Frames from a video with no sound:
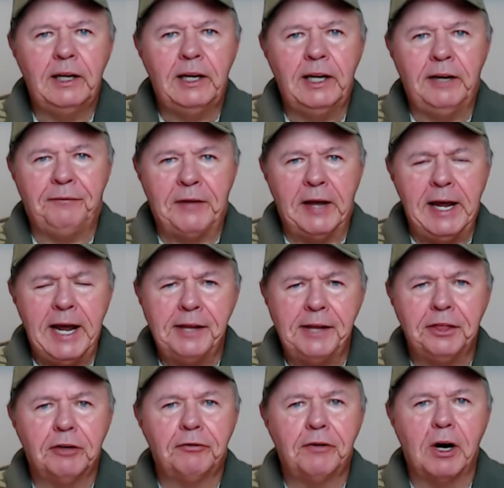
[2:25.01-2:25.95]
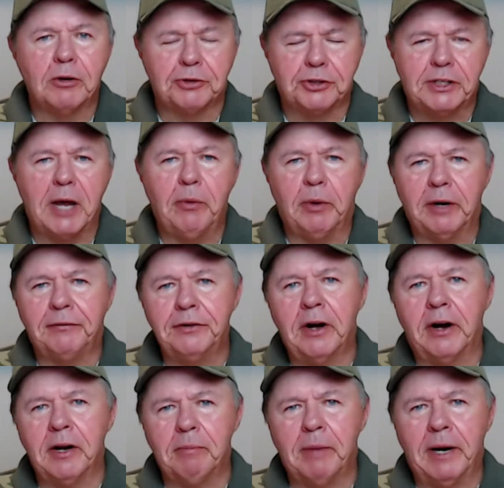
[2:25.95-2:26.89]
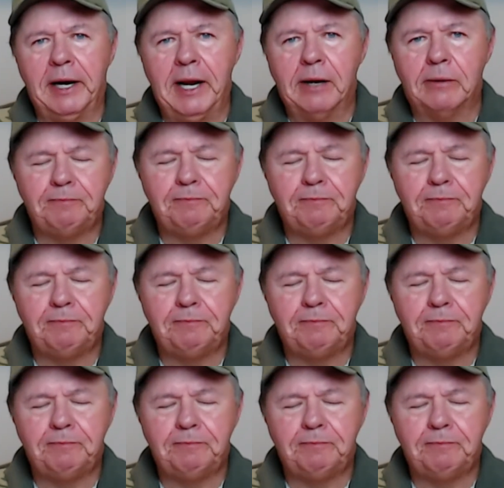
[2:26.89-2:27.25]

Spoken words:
If they had the votes, they would have done it by now.